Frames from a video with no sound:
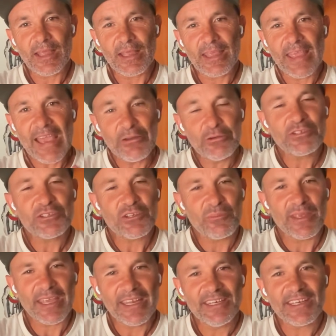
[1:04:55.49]
can also
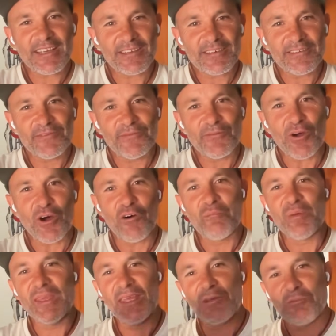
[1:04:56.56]
be indicative of
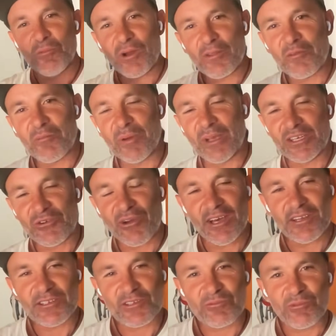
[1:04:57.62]
being one of the best
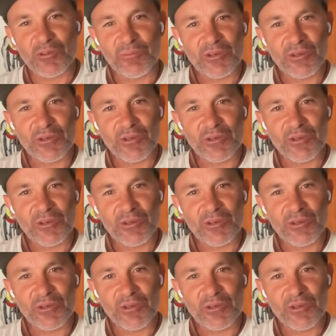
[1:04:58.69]
riders in the world,